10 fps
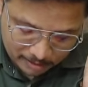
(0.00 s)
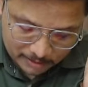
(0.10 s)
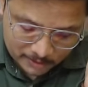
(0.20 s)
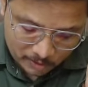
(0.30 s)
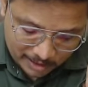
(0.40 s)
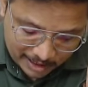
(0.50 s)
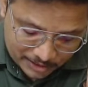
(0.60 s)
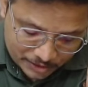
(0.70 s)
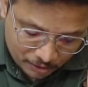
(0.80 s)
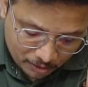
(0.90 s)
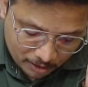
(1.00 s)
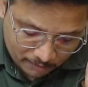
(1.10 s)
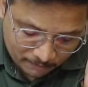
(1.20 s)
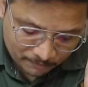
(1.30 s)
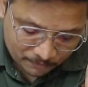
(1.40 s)
So ratio of
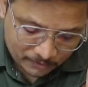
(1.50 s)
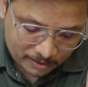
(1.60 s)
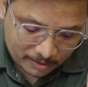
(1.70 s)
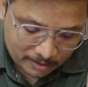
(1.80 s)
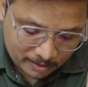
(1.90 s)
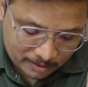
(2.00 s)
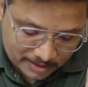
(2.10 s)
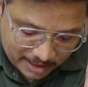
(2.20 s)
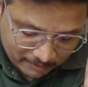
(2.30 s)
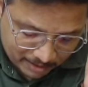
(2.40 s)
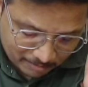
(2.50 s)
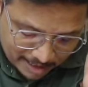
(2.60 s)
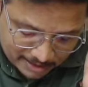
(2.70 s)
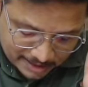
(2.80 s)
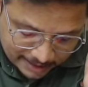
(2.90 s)
G1
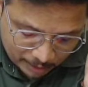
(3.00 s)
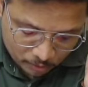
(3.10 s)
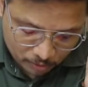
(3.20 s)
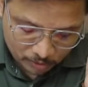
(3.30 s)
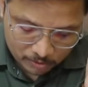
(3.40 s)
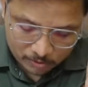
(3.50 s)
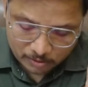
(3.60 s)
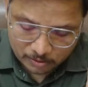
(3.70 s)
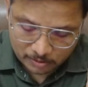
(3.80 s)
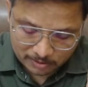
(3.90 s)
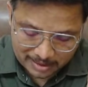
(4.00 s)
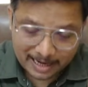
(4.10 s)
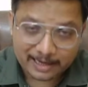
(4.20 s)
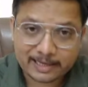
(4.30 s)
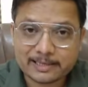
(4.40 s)
by G2
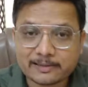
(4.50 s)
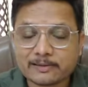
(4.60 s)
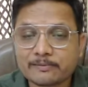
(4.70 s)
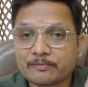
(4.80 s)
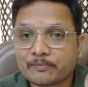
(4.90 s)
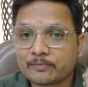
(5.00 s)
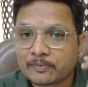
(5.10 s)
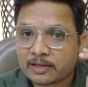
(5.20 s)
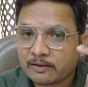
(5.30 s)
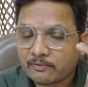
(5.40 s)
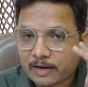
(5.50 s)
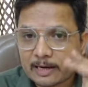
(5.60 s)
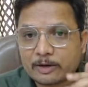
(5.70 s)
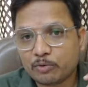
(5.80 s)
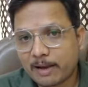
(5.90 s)
that is
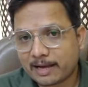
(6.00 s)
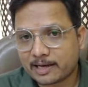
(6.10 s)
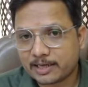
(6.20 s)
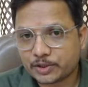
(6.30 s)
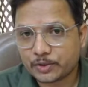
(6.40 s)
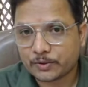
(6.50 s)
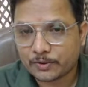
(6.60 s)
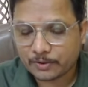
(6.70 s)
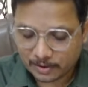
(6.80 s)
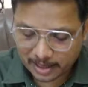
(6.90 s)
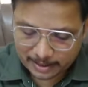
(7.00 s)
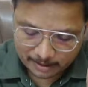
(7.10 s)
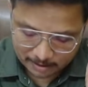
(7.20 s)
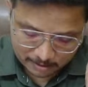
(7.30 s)
front to back ratio, right?